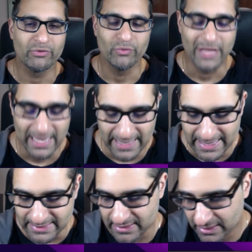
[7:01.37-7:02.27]
through that
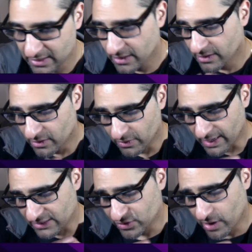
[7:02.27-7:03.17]
lens.
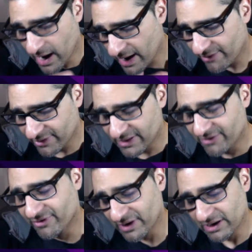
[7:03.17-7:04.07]
Okay, so I found that
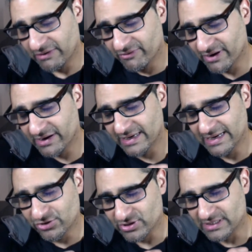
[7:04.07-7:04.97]
very, very
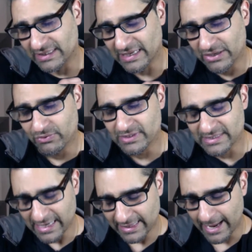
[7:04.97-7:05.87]
interesting that he would
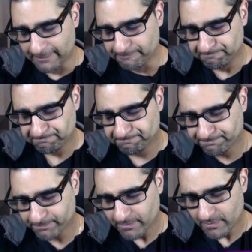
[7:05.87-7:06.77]
say that,
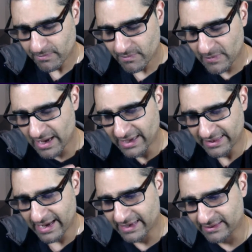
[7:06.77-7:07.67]
and
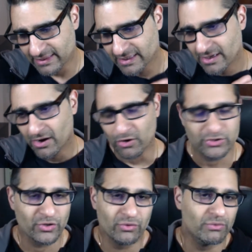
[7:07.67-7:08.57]
that
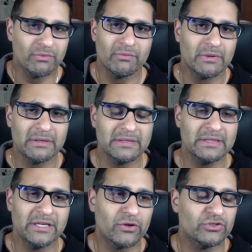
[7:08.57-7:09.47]
also,
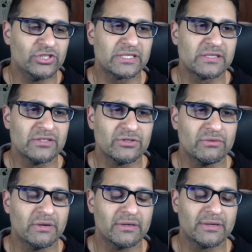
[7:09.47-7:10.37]
just,
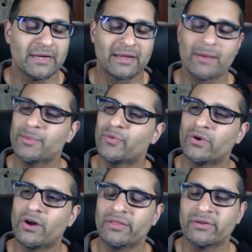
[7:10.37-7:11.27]
I can't remember what
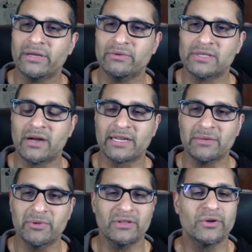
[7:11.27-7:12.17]
author he was talking
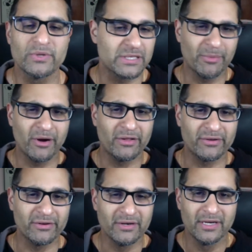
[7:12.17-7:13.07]
about. There was some
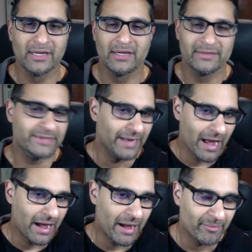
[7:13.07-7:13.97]
author that
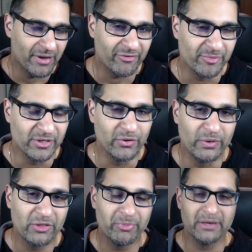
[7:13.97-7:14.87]
I'm not familiar
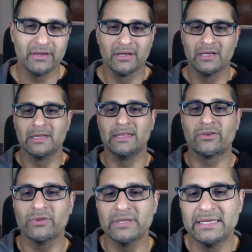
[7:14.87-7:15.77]
with, but
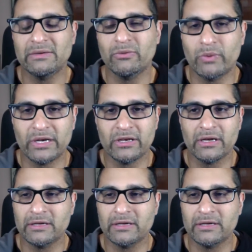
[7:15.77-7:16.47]
literally when,